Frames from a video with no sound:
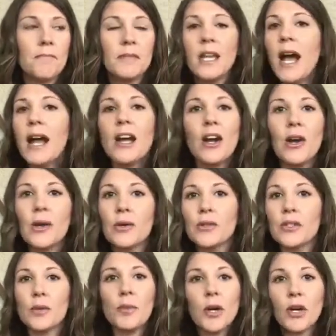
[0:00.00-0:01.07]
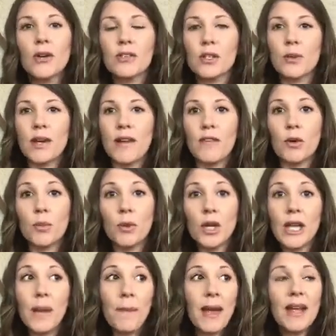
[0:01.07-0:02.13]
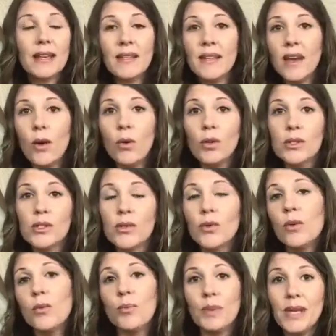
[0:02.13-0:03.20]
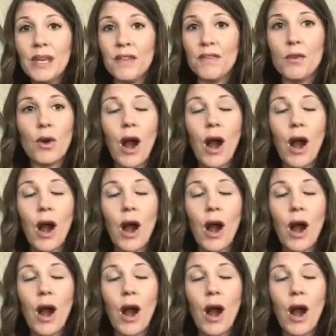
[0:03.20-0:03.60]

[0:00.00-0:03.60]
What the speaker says: tacos or burgers or whatever, get back to that old school beef,